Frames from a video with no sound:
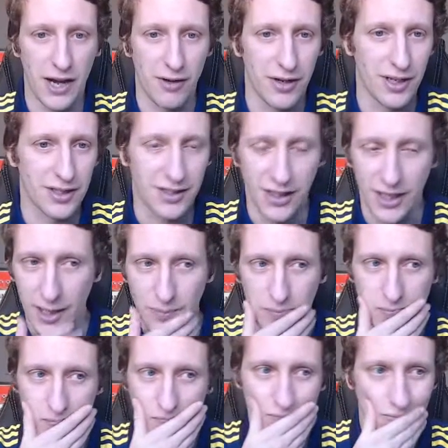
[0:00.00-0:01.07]
in this game.
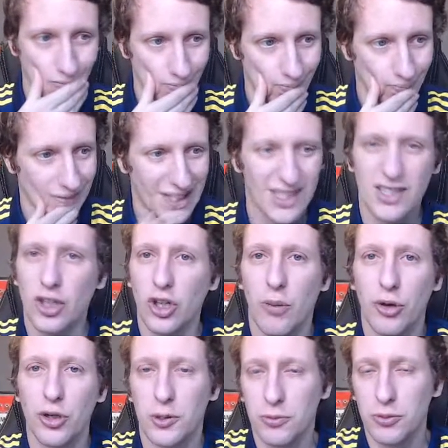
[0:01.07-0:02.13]
Still not
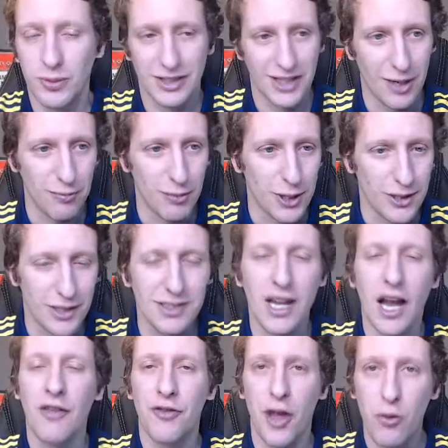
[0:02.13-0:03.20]
done with my set pieces.
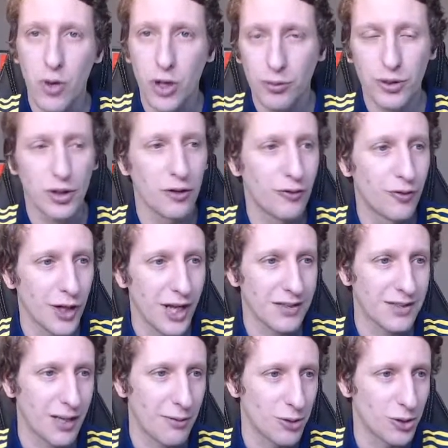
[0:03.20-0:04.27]
They will be done for next
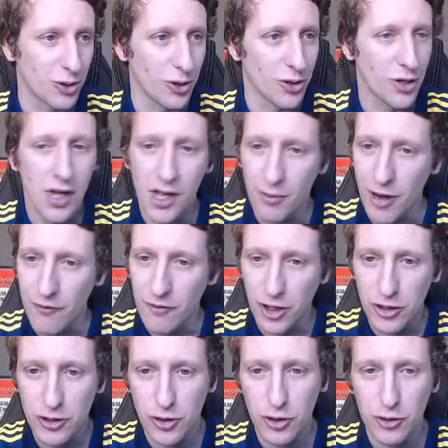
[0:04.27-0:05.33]
episode. I'm either going to
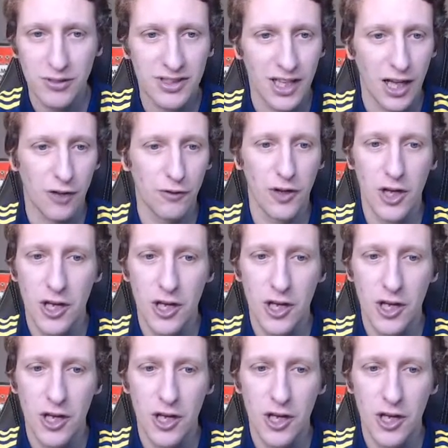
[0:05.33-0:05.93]
do them myself.